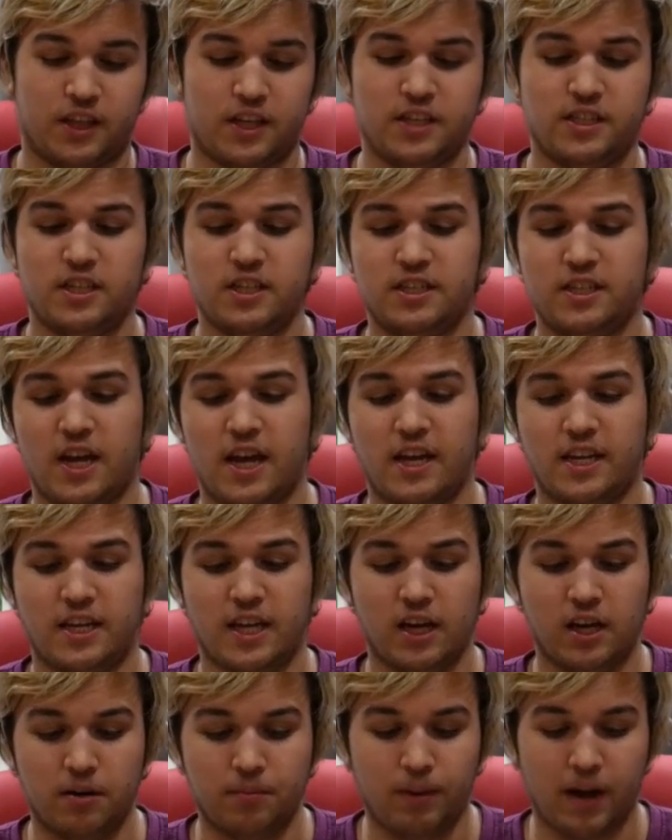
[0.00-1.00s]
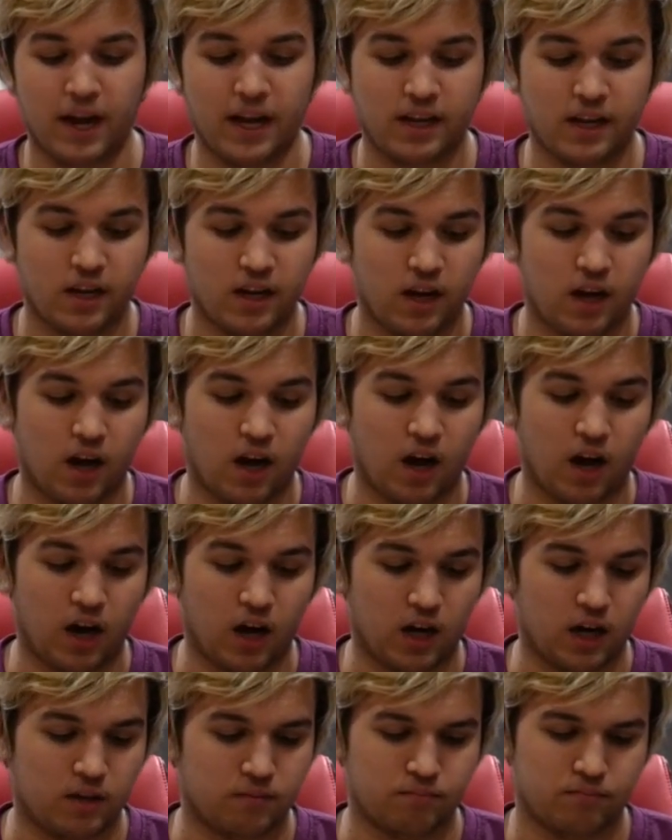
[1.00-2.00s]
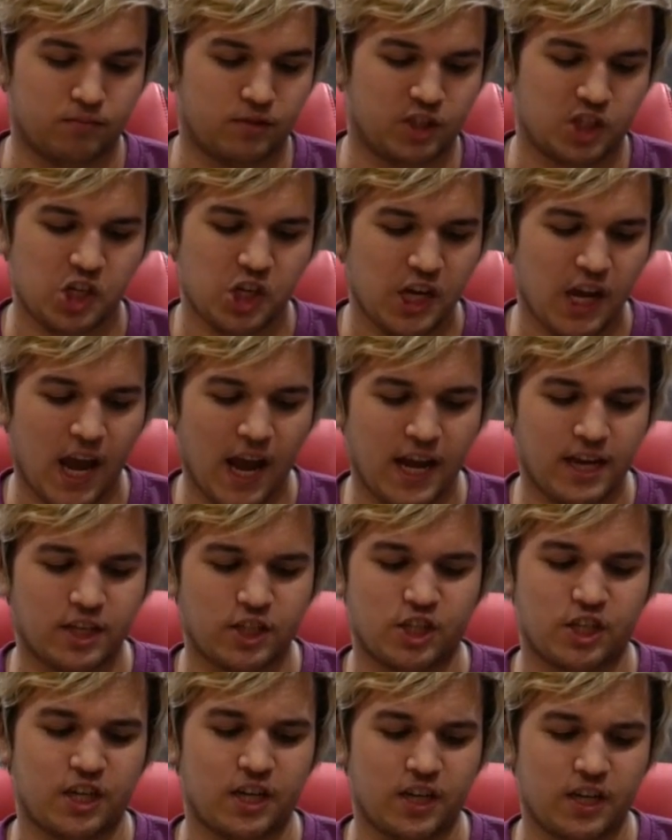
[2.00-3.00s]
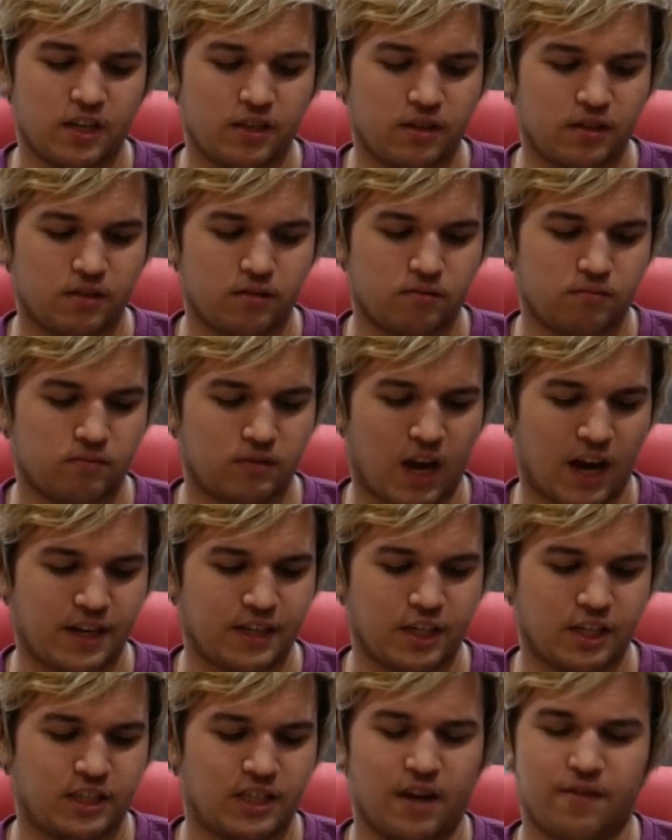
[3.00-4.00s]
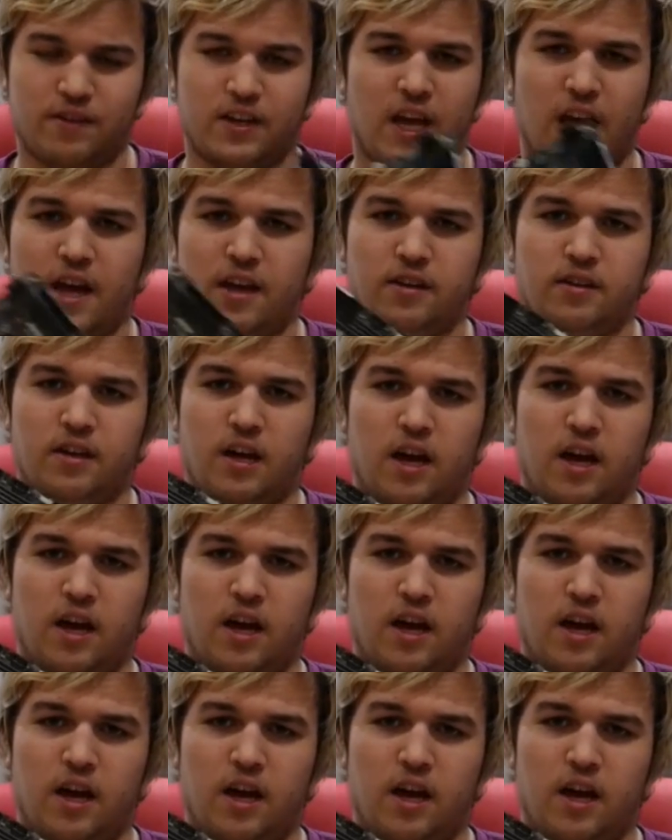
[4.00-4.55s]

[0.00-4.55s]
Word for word: This is a Gigabyte uh, GAZ 97N.